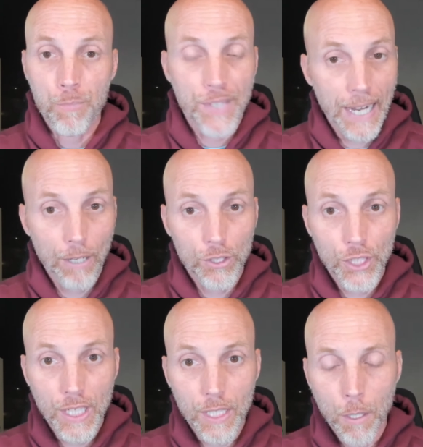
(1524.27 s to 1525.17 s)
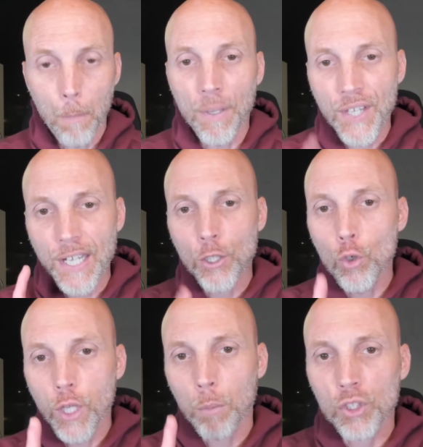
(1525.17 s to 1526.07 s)
guaranteed. But they knew
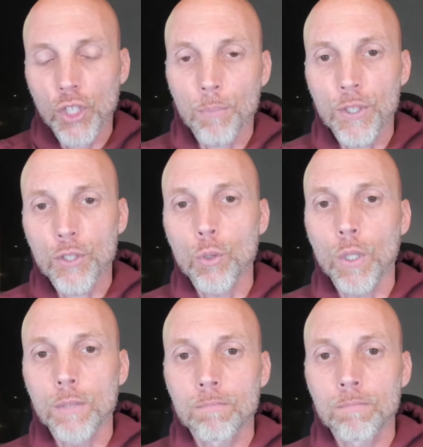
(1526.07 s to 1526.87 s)
there was something to it.